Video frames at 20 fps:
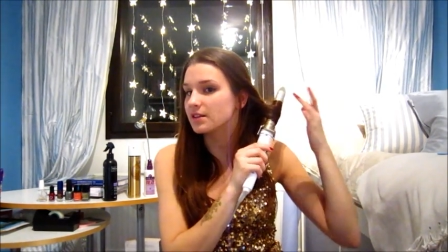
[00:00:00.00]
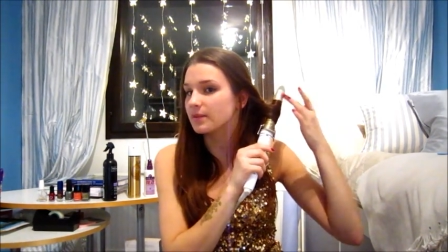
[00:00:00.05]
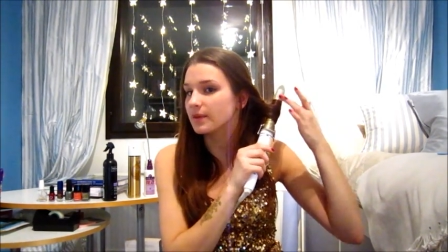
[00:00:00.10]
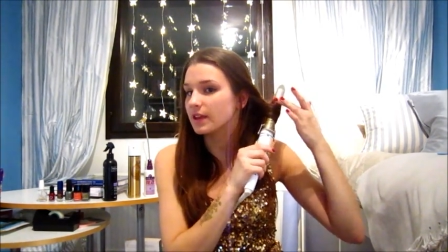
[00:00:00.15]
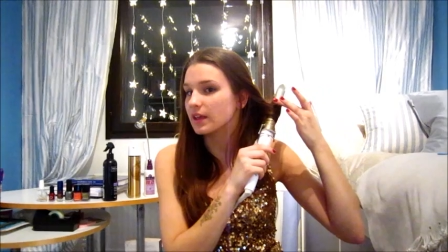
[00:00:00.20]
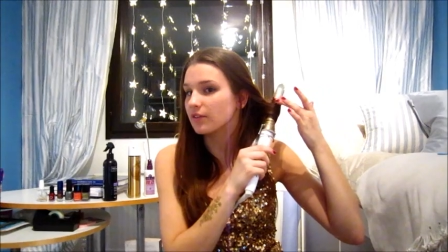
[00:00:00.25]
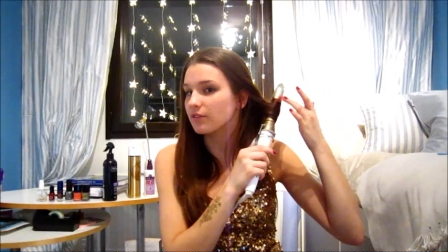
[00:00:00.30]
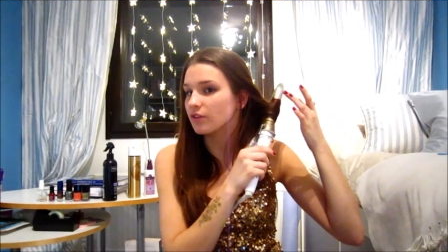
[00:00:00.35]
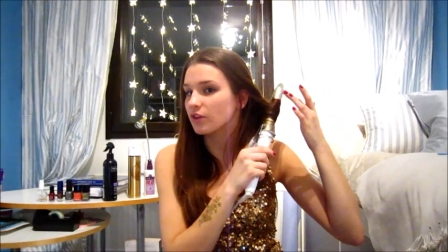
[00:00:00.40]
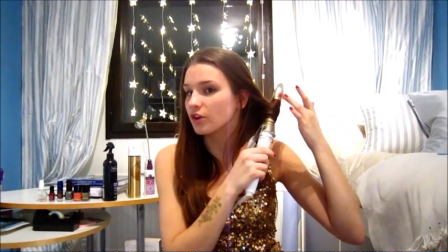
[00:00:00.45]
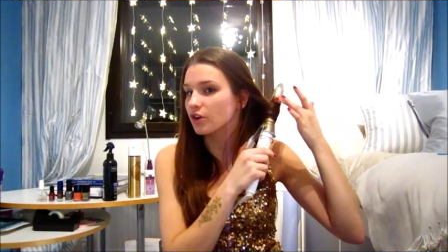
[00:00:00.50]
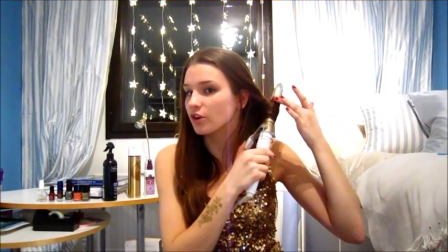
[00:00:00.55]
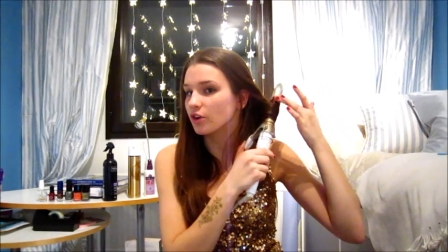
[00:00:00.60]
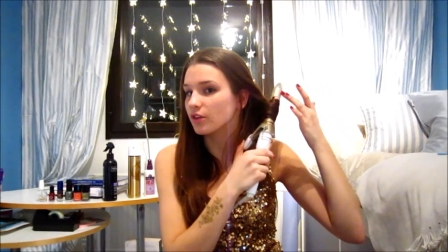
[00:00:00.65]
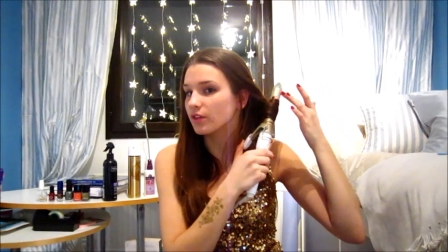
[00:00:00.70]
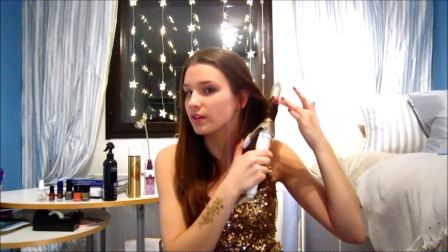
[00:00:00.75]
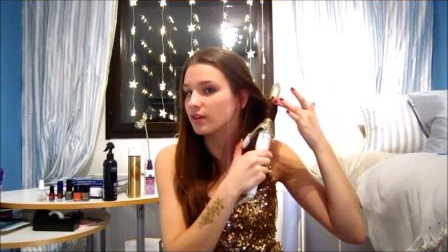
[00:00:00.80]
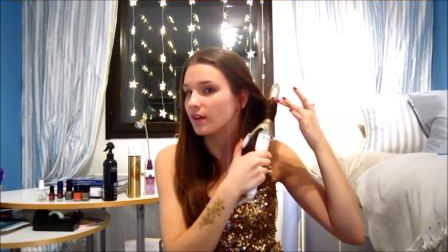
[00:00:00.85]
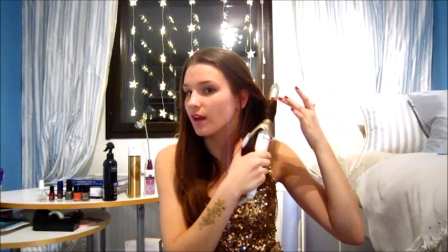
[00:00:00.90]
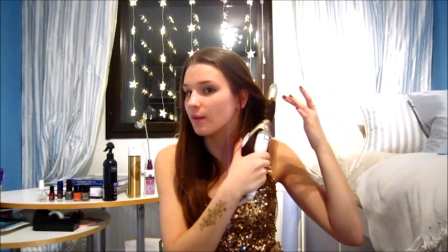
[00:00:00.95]
Like if you're
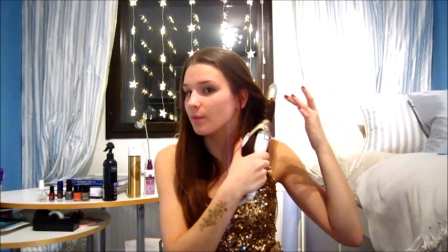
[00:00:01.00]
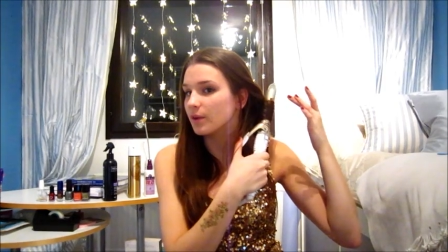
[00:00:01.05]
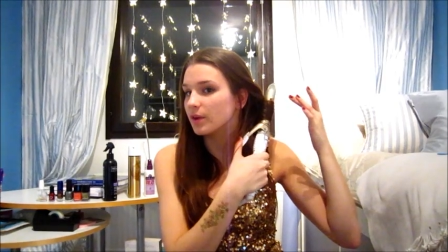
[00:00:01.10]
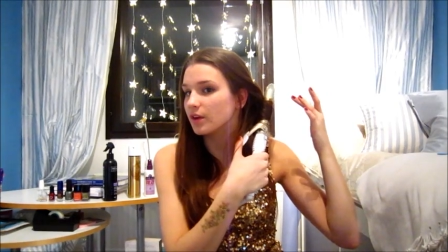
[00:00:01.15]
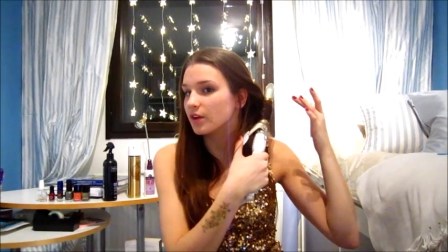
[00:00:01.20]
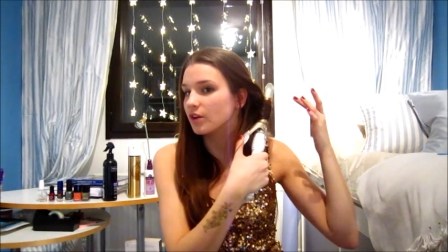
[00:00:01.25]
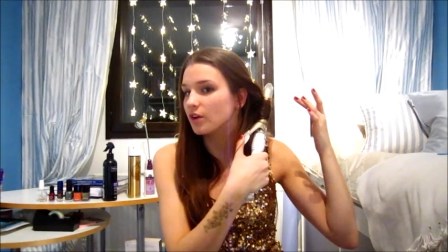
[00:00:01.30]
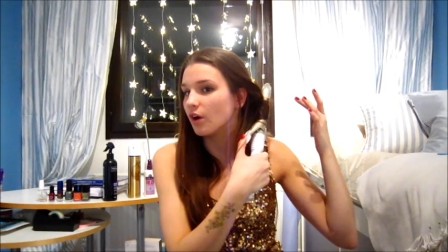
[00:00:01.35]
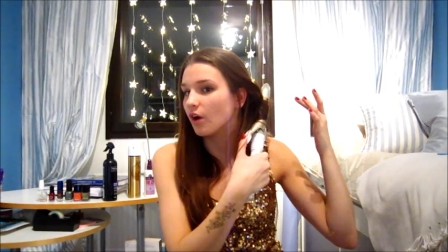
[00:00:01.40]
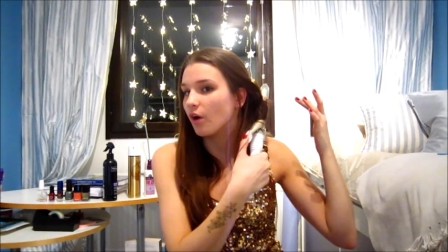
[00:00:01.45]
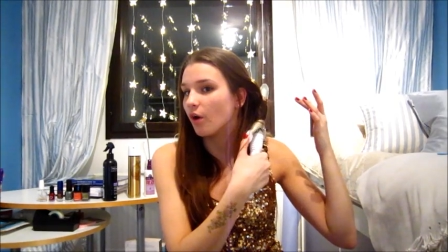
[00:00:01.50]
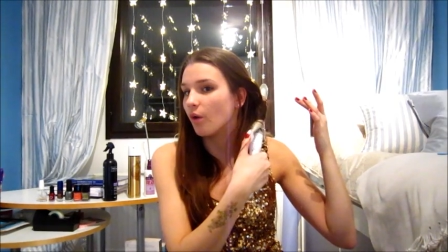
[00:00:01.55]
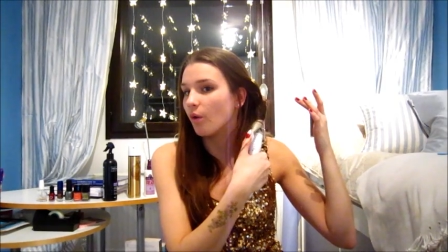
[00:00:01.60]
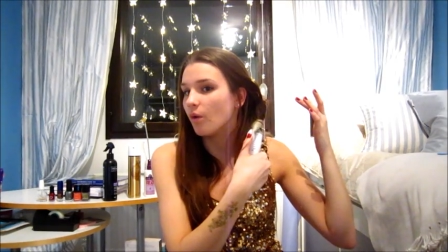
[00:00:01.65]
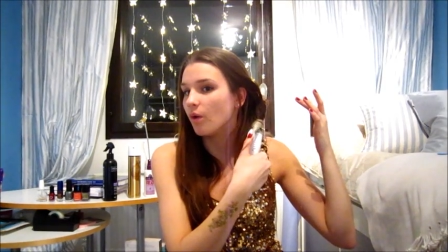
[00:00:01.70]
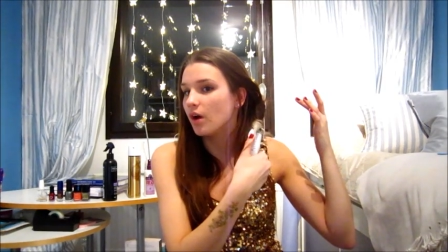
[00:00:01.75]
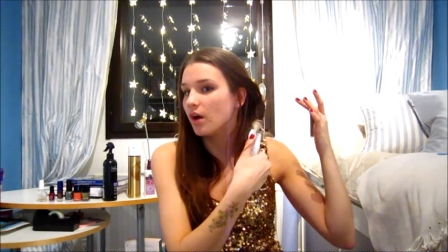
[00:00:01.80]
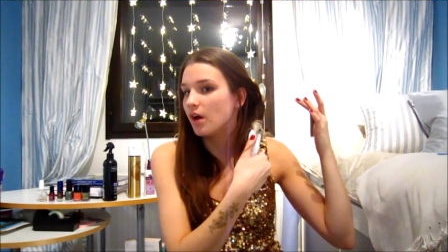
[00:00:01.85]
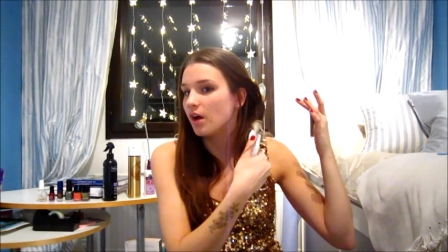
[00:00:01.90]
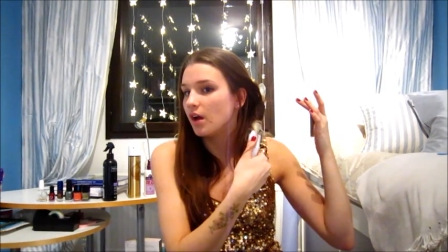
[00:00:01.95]
curling, I wouldn't
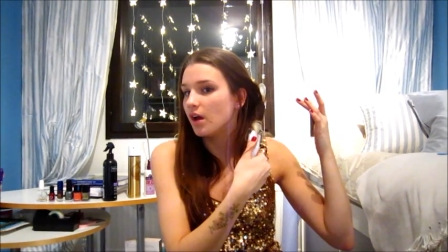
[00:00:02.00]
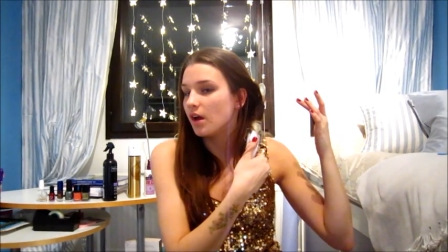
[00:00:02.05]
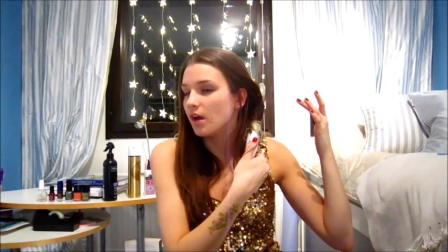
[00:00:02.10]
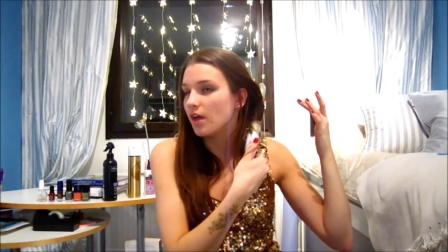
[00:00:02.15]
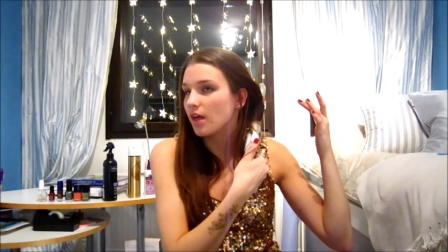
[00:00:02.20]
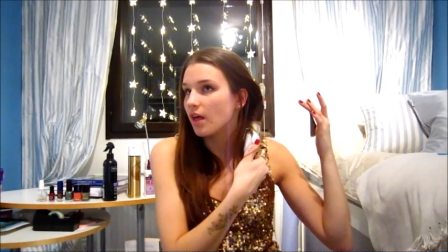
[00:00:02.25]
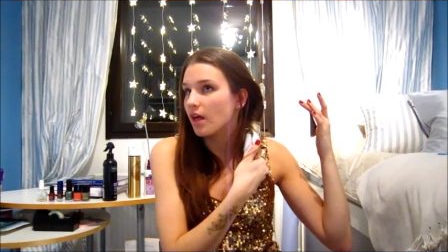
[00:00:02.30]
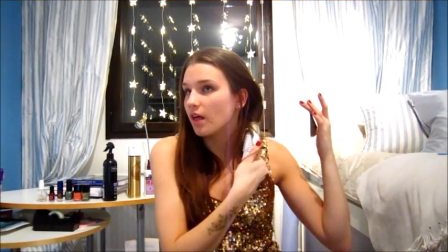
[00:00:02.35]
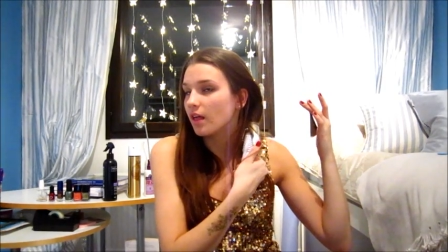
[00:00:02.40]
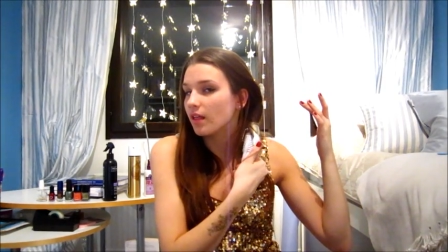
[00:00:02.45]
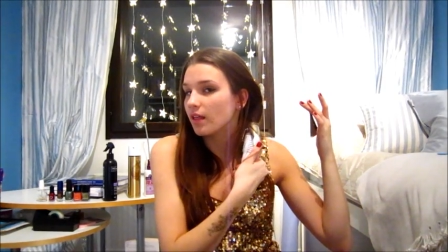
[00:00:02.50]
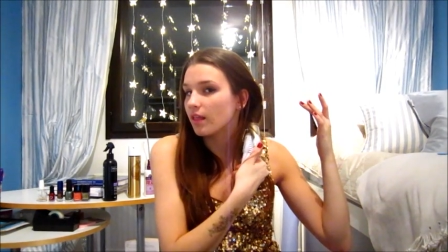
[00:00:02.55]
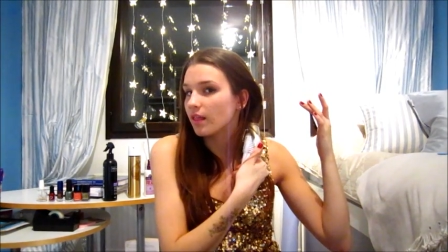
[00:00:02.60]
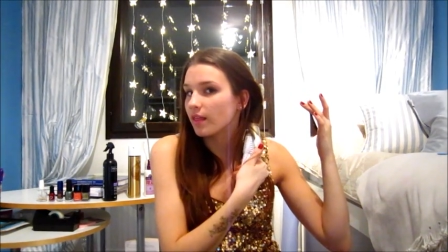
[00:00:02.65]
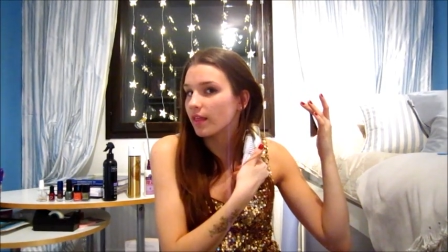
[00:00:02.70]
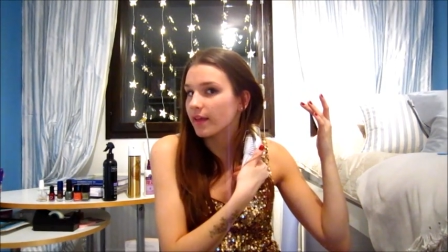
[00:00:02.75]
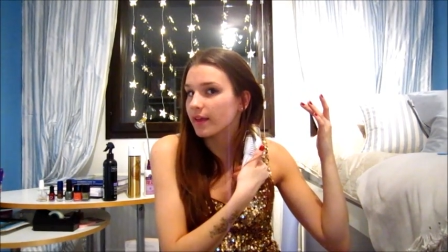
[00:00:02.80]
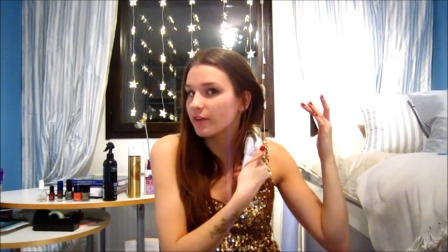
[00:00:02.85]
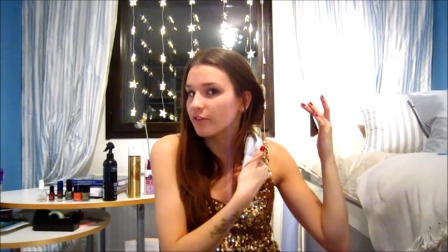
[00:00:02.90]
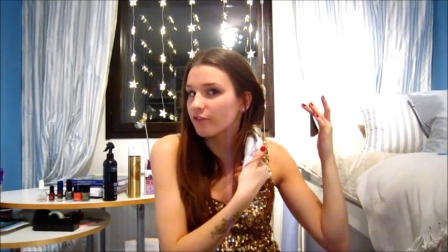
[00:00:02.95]
go
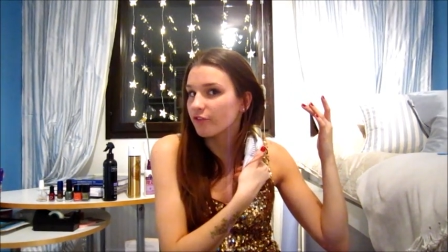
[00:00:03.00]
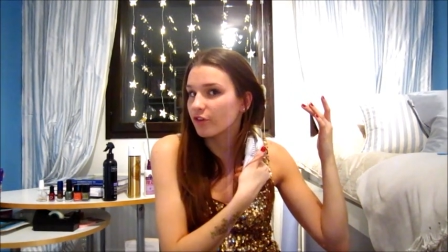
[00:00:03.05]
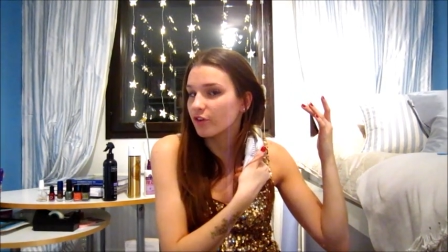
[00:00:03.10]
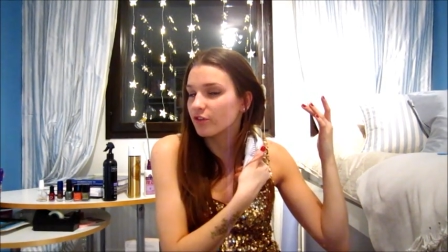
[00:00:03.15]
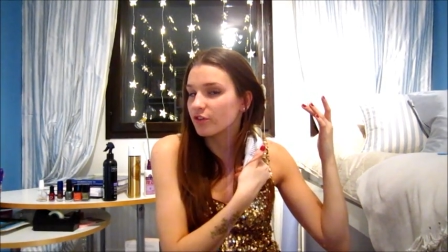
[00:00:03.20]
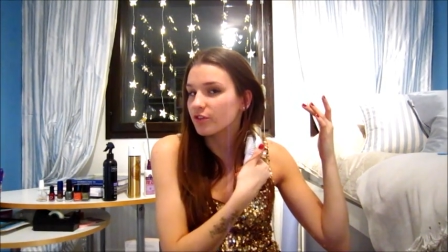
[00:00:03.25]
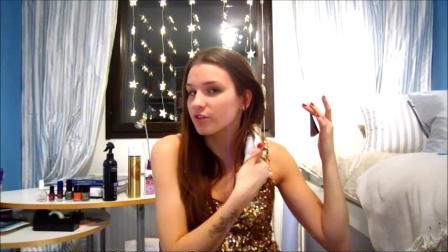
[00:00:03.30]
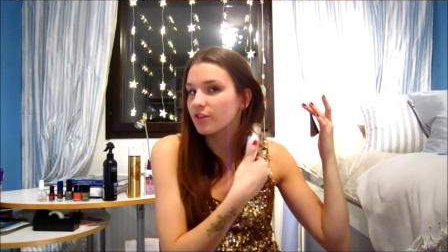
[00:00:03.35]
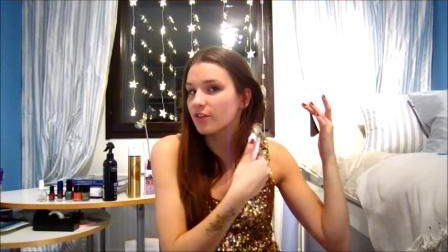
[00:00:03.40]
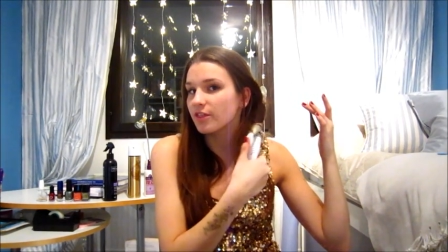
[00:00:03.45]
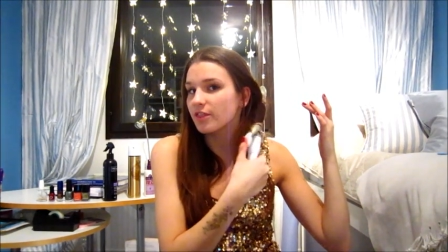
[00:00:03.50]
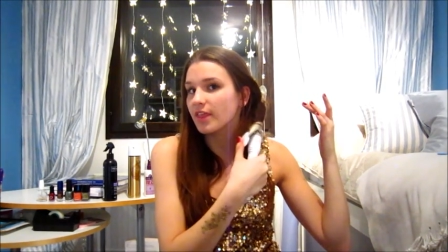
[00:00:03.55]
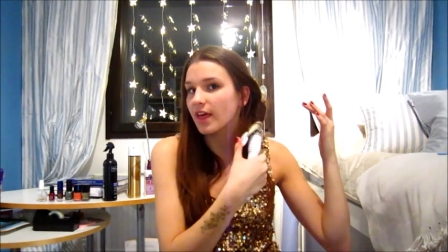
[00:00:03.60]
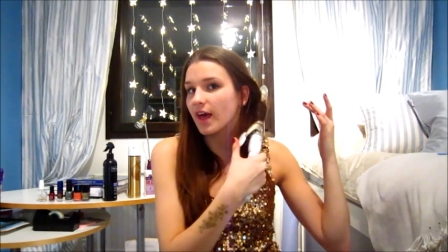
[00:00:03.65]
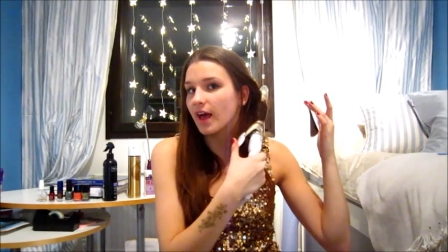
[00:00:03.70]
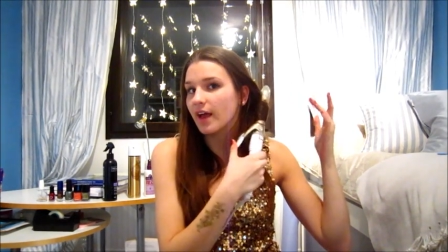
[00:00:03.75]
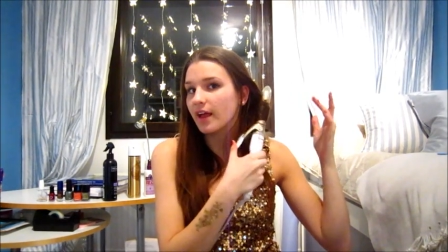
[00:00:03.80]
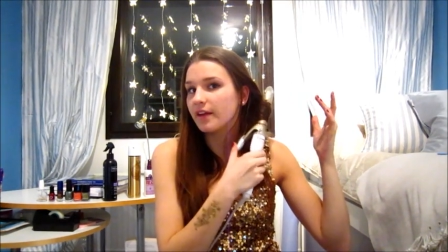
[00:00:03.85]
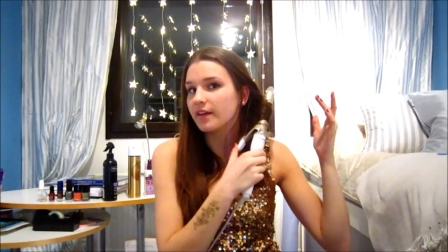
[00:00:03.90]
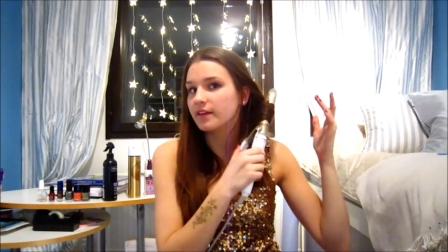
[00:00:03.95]
like further than
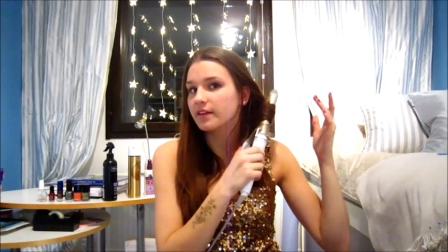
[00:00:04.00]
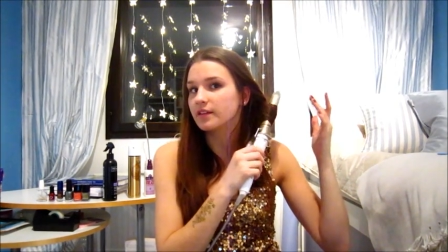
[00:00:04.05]
that.